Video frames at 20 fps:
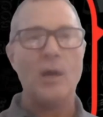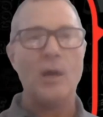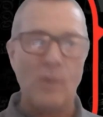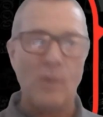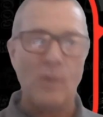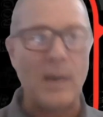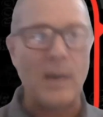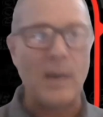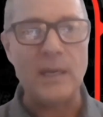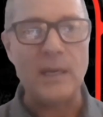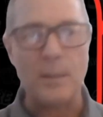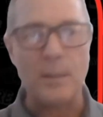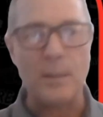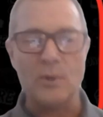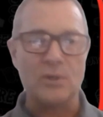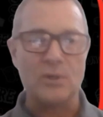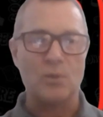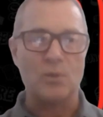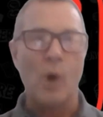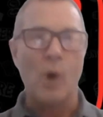what my number
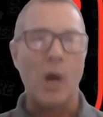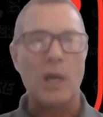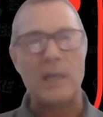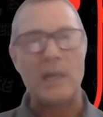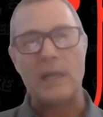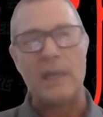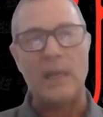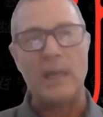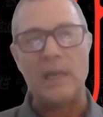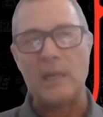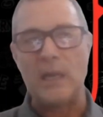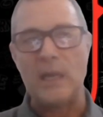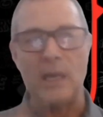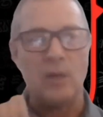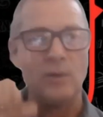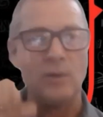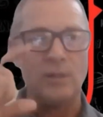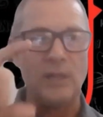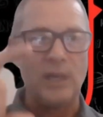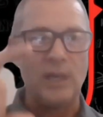is walking in i know
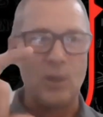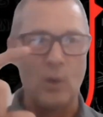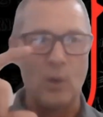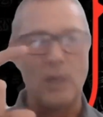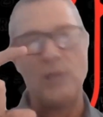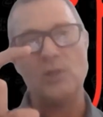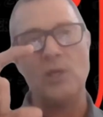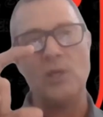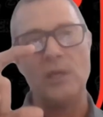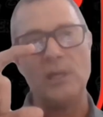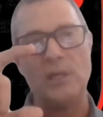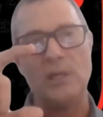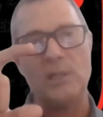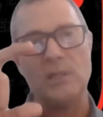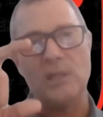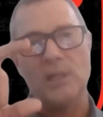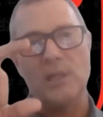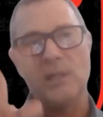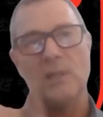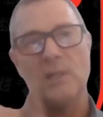what the equation is